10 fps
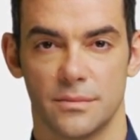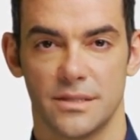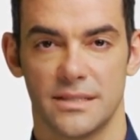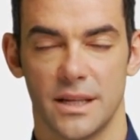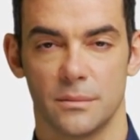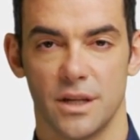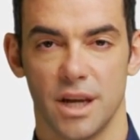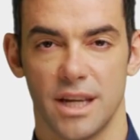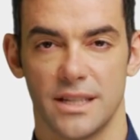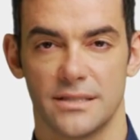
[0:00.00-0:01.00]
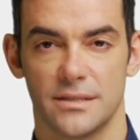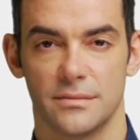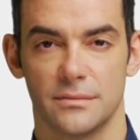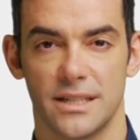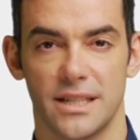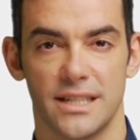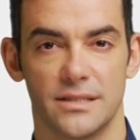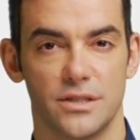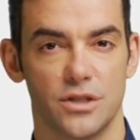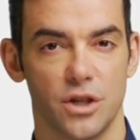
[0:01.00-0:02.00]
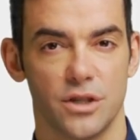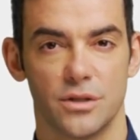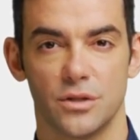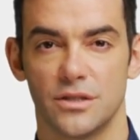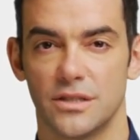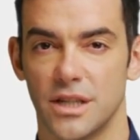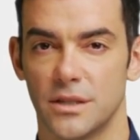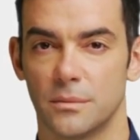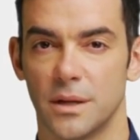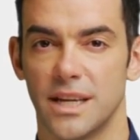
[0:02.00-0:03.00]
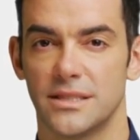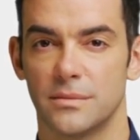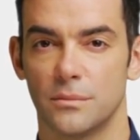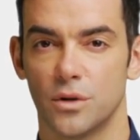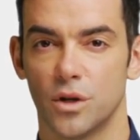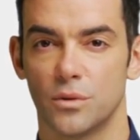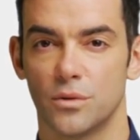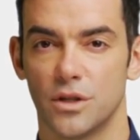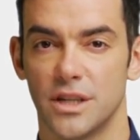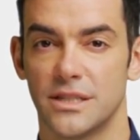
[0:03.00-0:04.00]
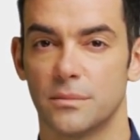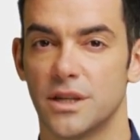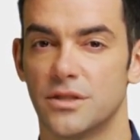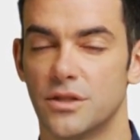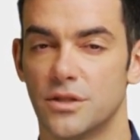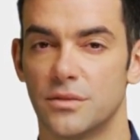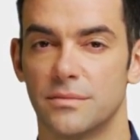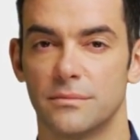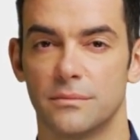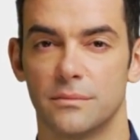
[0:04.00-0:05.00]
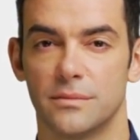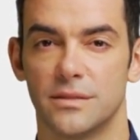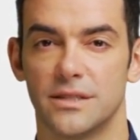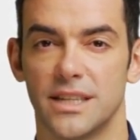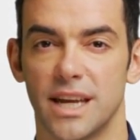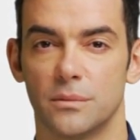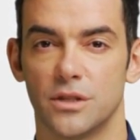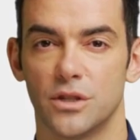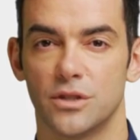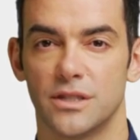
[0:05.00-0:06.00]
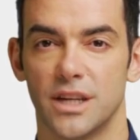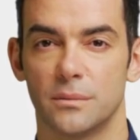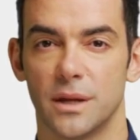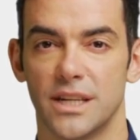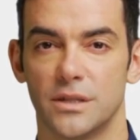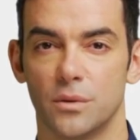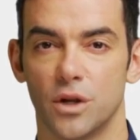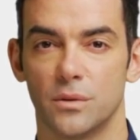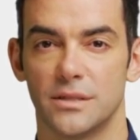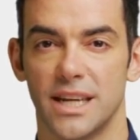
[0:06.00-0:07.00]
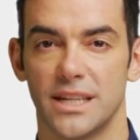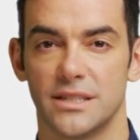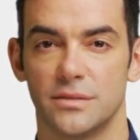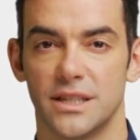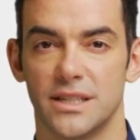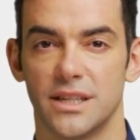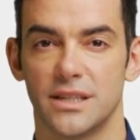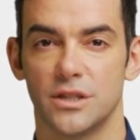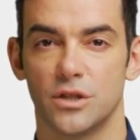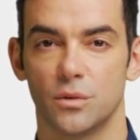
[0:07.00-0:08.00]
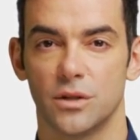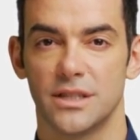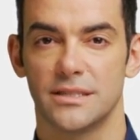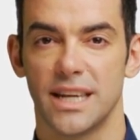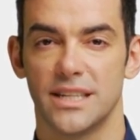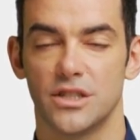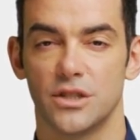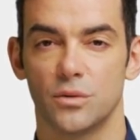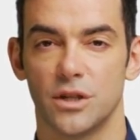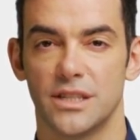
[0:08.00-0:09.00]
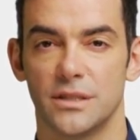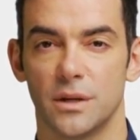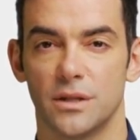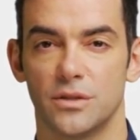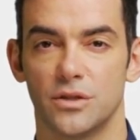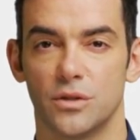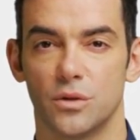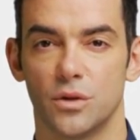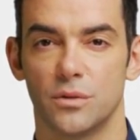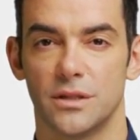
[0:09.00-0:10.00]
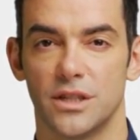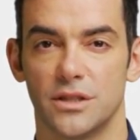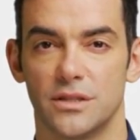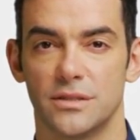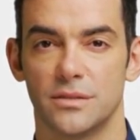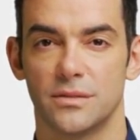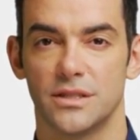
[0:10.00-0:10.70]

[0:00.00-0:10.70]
Step 9. Install your SunPass Pro transponder. Now that your SunPass Pro is activated, you can attach the transponder to your vehicle.